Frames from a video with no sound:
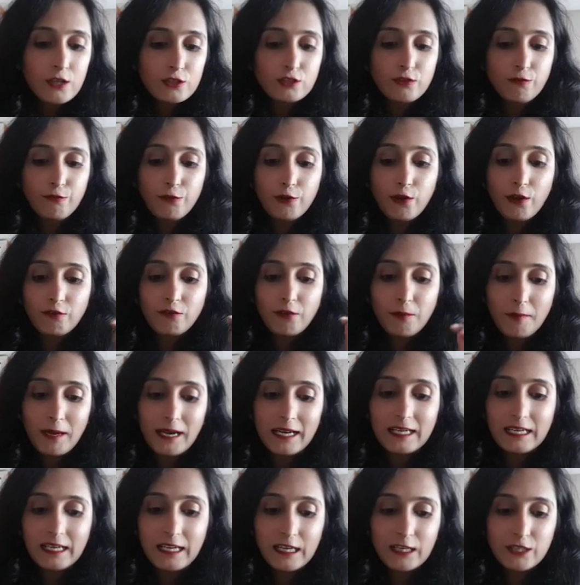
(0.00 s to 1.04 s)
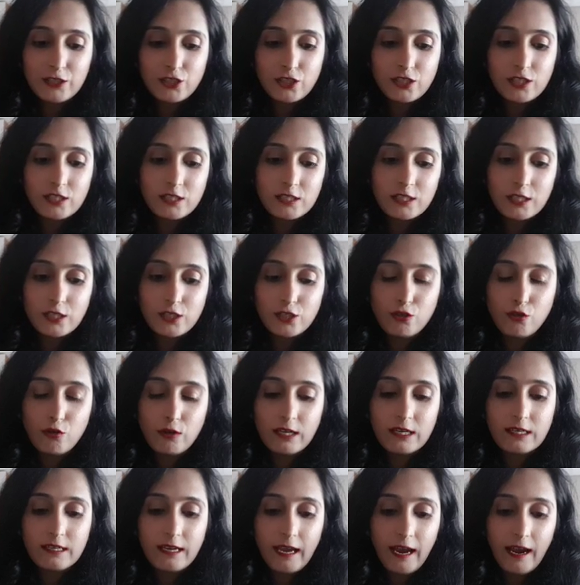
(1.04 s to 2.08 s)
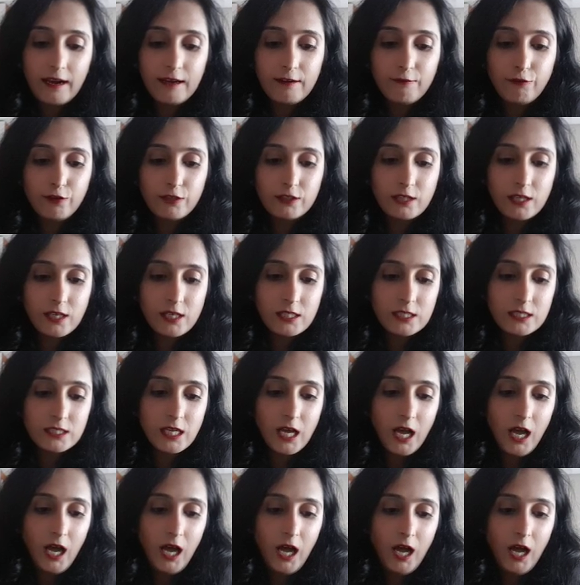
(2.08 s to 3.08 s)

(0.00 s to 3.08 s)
So few of the medications that you can carry for this,